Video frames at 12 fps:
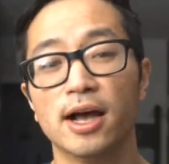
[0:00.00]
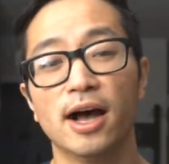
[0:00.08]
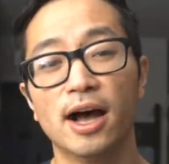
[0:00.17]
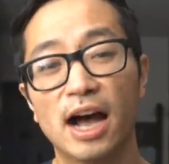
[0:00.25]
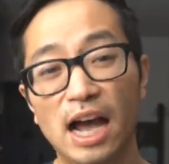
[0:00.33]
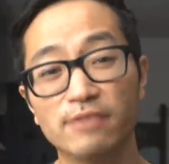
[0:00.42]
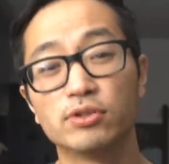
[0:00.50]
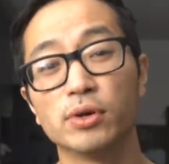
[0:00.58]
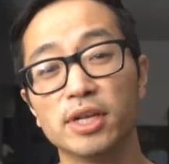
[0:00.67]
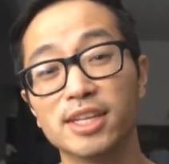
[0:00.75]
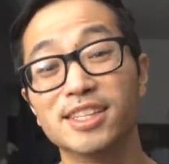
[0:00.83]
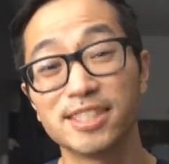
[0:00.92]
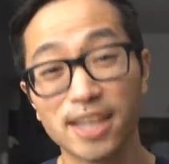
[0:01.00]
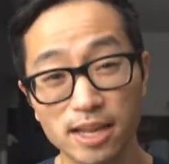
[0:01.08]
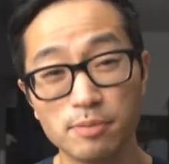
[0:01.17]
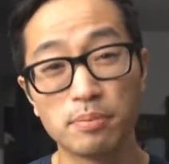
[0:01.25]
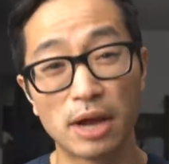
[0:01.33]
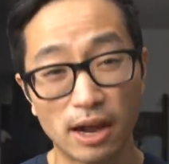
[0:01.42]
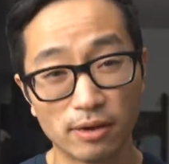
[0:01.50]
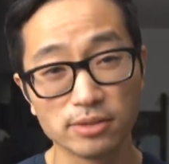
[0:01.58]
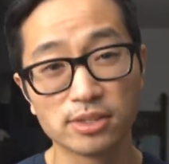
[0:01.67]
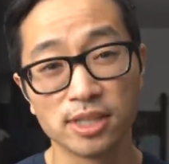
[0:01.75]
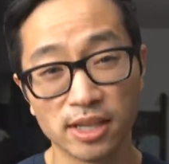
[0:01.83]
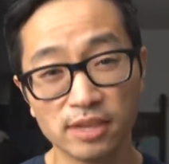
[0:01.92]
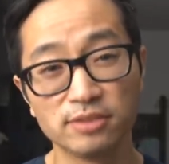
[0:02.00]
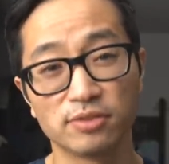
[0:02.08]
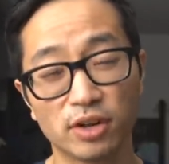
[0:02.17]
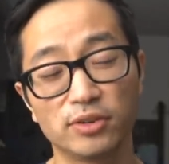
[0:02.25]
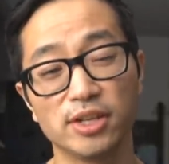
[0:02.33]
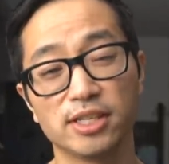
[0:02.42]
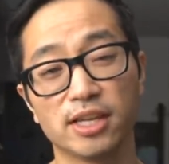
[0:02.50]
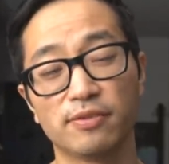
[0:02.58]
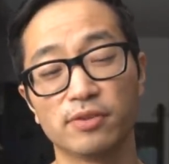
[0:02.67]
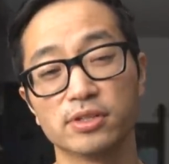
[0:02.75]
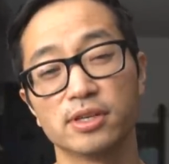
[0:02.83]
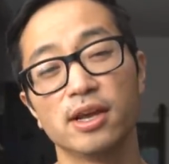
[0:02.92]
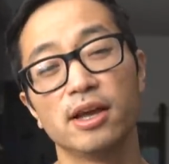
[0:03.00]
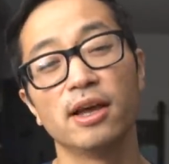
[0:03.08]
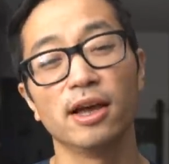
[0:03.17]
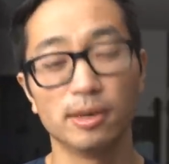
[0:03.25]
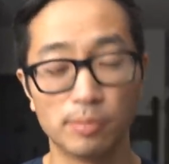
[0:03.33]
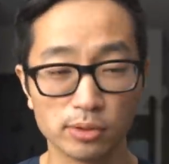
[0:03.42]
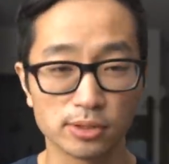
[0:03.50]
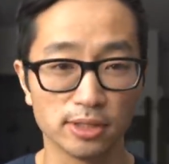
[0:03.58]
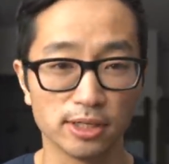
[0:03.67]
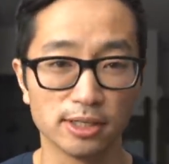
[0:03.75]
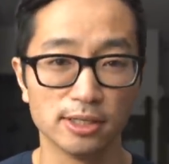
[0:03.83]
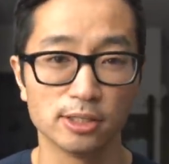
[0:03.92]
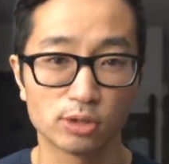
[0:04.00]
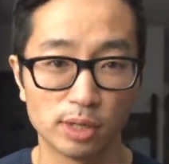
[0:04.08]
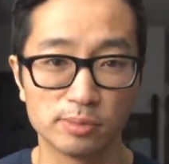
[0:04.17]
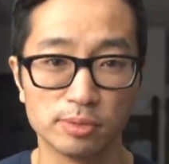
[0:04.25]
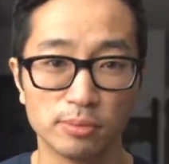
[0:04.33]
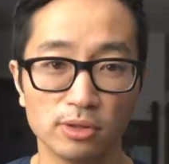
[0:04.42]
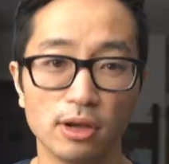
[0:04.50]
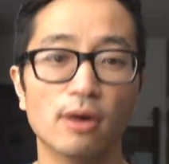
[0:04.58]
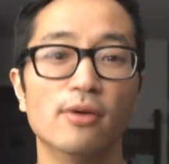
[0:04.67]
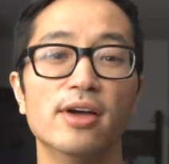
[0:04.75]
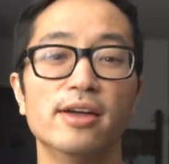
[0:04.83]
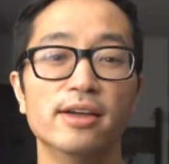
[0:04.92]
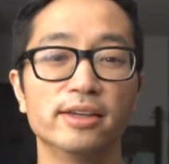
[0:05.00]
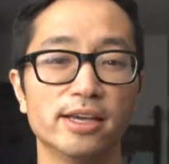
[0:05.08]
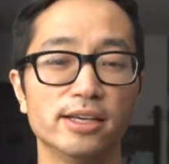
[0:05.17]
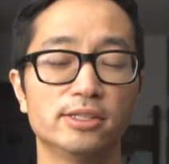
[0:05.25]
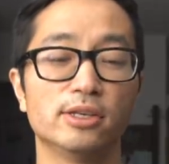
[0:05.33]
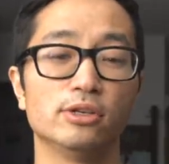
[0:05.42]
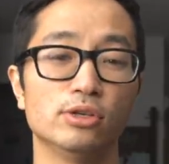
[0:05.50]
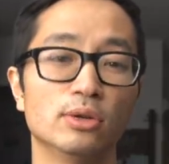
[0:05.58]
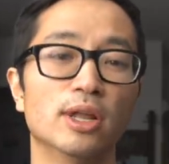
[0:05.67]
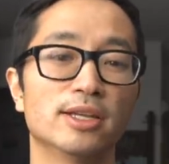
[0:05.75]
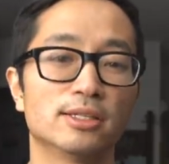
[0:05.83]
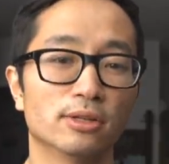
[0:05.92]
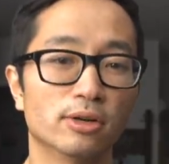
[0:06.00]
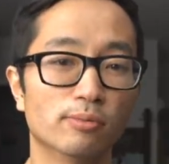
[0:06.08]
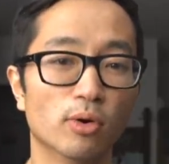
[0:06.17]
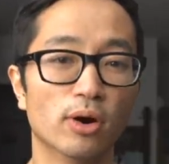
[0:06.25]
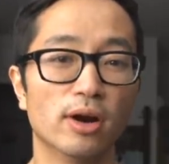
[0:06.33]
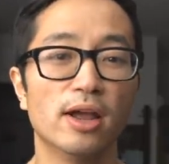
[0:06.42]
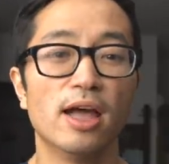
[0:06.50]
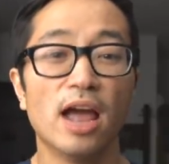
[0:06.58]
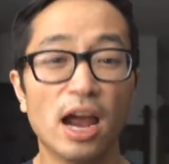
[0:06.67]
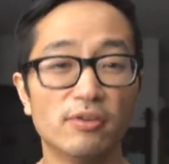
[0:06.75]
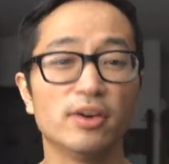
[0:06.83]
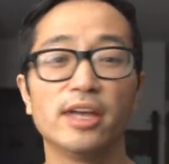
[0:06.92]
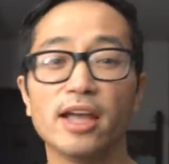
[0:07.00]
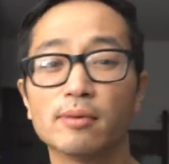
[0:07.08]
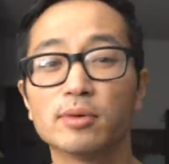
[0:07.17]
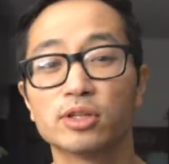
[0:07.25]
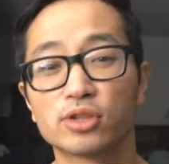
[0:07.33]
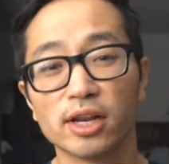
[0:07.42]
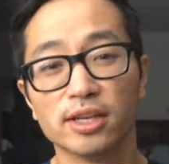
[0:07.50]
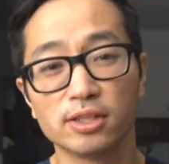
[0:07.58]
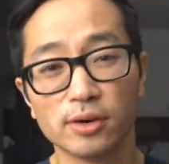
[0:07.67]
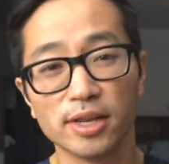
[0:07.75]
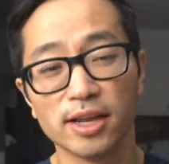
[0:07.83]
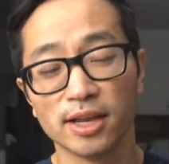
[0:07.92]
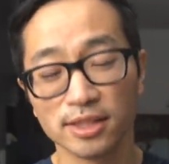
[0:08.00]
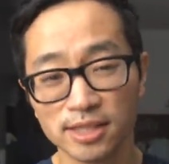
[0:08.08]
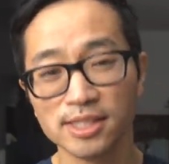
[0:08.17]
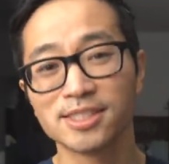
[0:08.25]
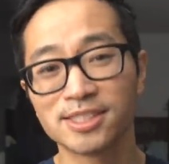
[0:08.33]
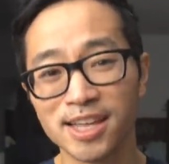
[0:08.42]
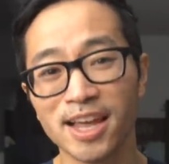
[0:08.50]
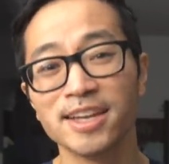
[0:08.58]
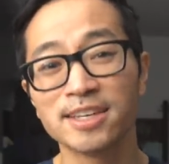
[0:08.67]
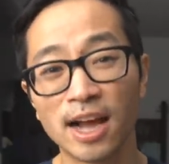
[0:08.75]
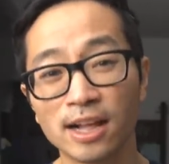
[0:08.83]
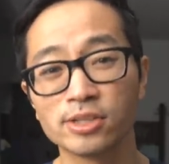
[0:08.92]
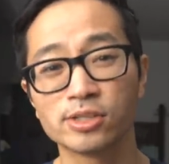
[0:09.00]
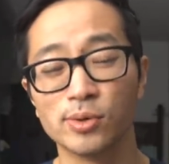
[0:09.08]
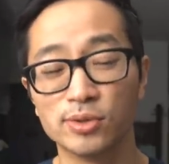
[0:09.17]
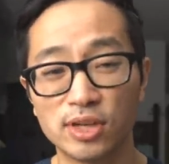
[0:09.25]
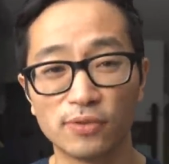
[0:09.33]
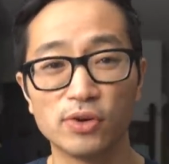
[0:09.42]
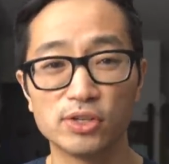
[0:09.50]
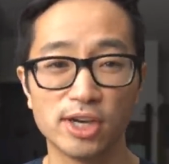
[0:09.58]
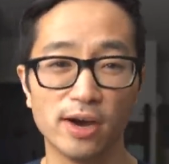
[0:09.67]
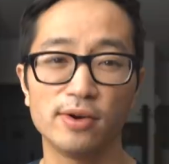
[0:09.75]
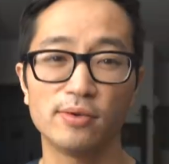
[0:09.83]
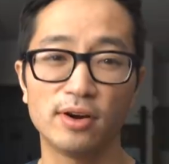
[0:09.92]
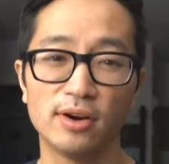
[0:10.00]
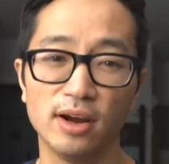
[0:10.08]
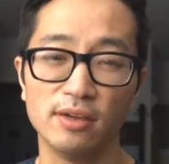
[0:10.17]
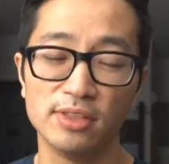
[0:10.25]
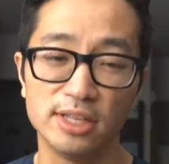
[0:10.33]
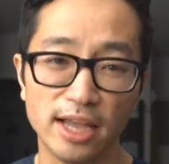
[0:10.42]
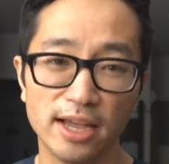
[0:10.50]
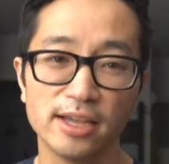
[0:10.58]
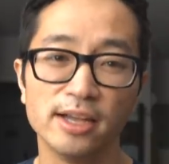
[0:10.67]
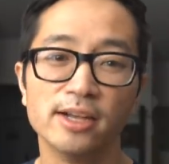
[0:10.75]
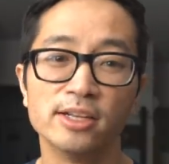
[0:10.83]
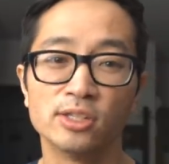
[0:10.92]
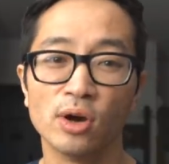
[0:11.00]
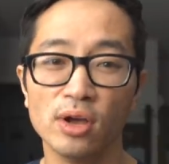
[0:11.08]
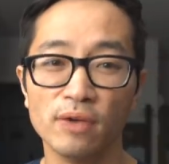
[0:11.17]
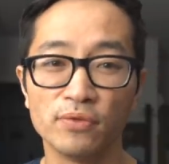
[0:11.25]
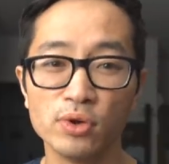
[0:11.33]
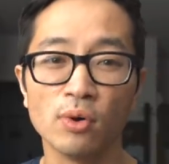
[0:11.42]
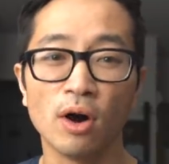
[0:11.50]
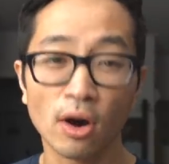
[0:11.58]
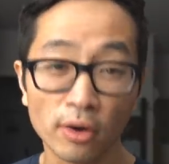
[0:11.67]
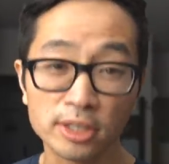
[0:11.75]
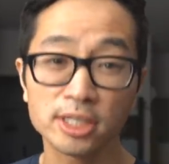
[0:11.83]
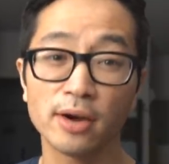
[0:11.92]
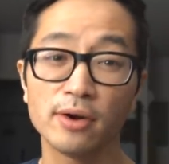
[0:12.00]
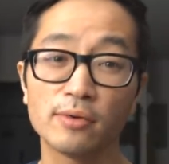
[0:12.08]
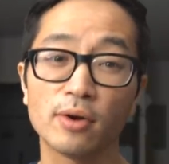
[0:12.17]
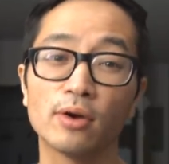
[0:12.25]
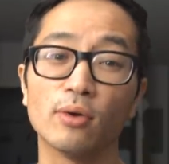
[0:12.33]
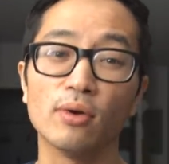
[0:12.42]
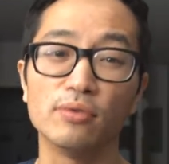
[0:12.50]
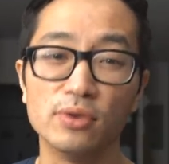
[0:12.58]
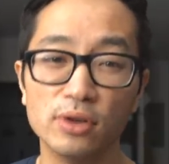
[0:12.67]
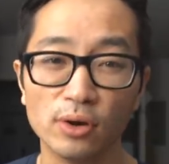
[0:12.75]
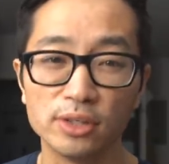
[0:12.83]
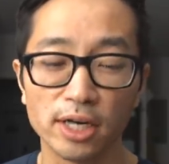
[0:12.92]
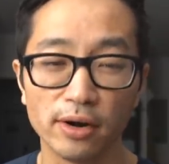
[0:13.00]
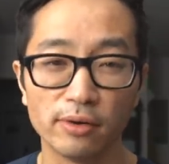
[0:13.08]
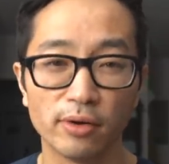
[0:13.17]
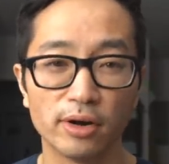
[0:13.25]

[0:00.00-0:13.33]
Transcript: I've donated £10 to his fundraising efforts, and I'll post a link in the description below in case you'd like to learn more. Every day, I'm gonna try to donate at least $10 to a different charity runner of the day. So if you are a charity runner, or if you know a charity